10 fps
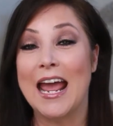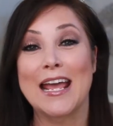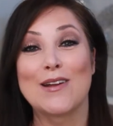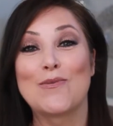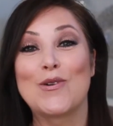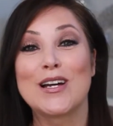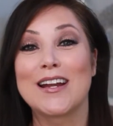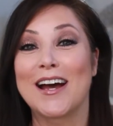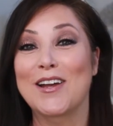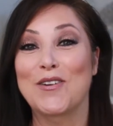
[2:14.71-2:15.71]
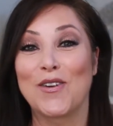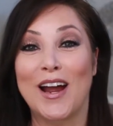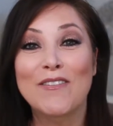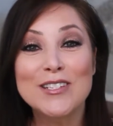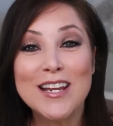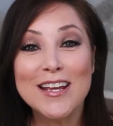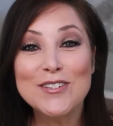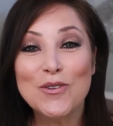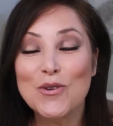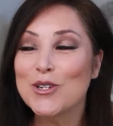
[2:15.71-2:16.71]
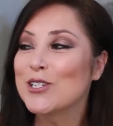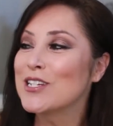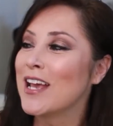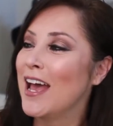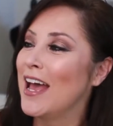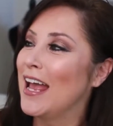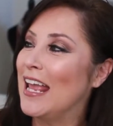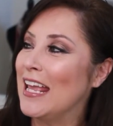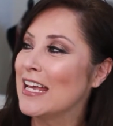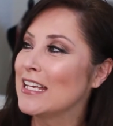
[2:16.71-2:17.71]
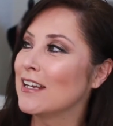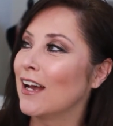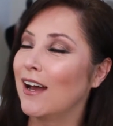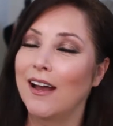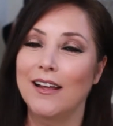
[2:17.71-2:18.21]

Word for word: and what I gravitate towards in